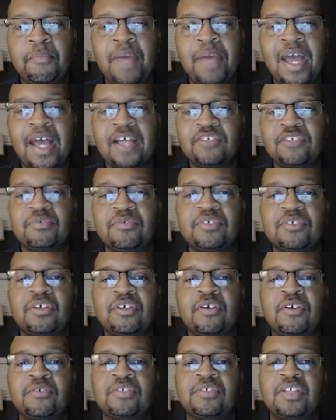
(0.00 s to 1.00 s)
past
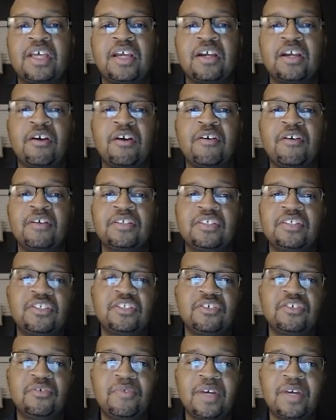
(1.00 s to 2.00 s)
results and current
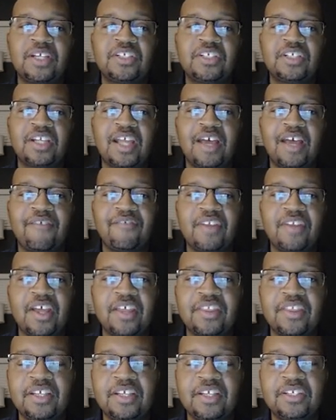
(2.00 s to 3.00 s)
situation have
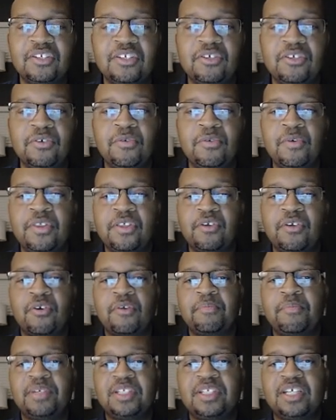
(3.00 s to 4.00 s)
nothing to do with
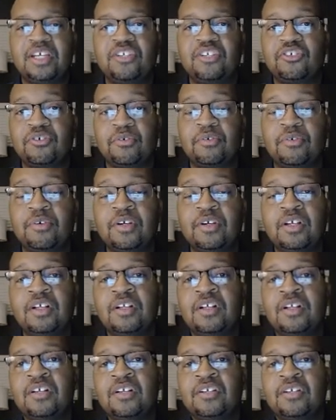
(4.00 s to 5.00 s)
your potential.
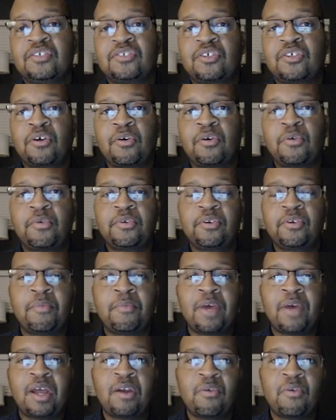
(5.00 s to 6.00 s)
So no
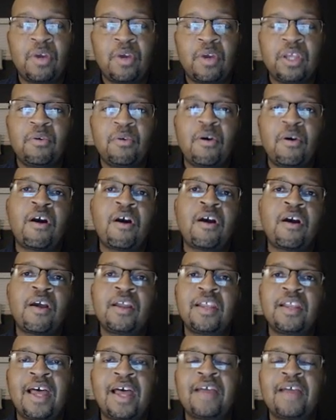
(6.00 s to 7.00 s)
matter where you are
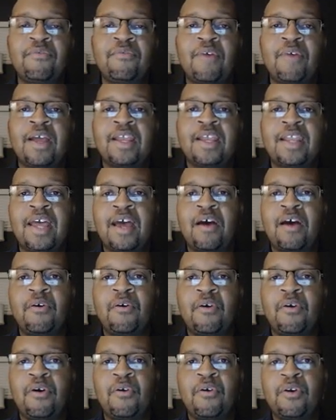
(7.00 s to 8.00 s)
in life right
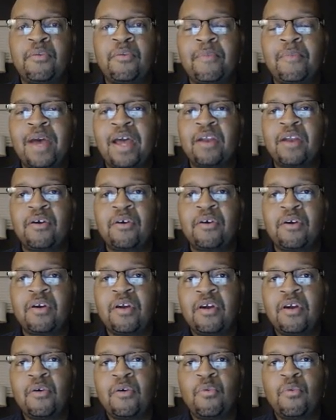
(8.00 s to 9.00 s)
now, or no matter
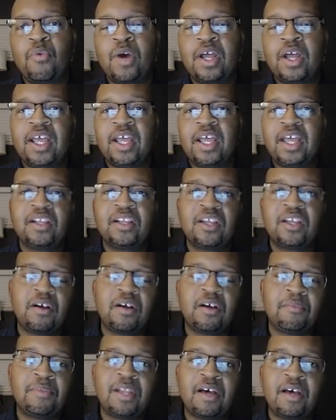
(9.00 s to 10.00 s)
what
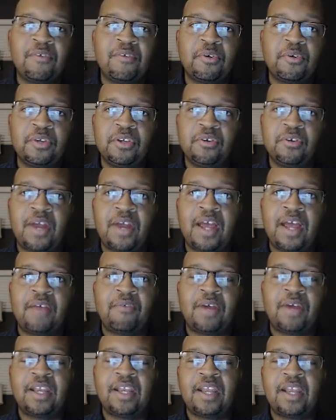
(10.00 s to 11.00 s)
income level you're at
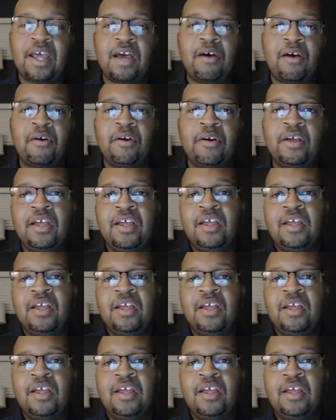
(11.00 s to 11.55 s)
right now,